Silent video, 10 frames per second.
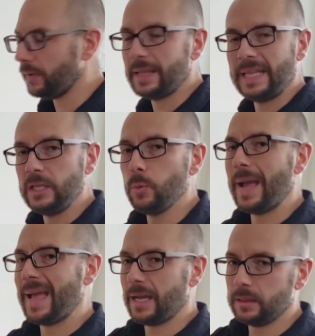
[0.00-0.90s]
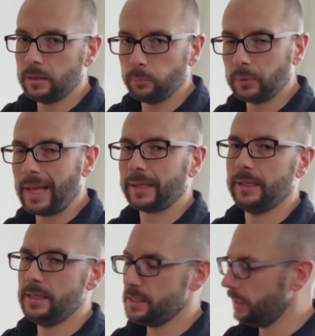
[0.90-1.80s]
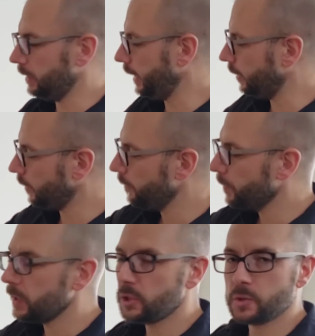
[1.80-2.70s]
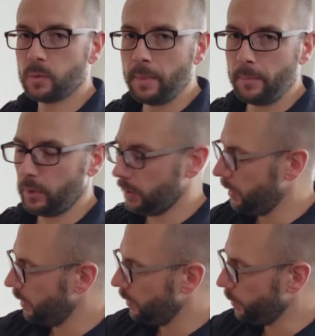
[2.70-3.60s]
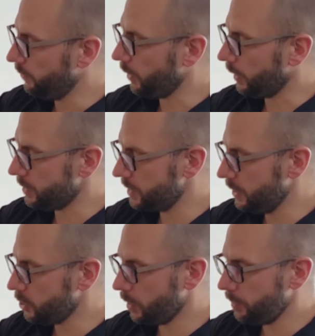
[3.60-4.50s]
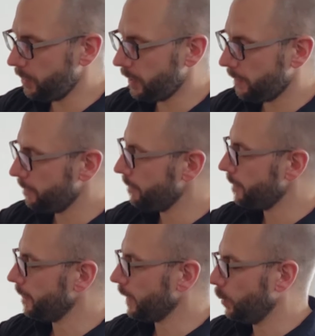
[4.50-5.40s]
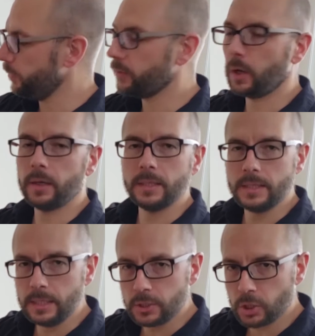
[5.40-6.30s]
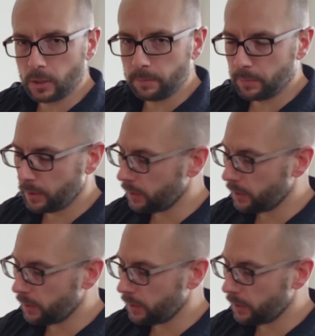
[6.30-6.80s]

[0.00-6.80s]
and then you add the black keys in later. Just remember, we've got a C sharp, we've got a D sharp,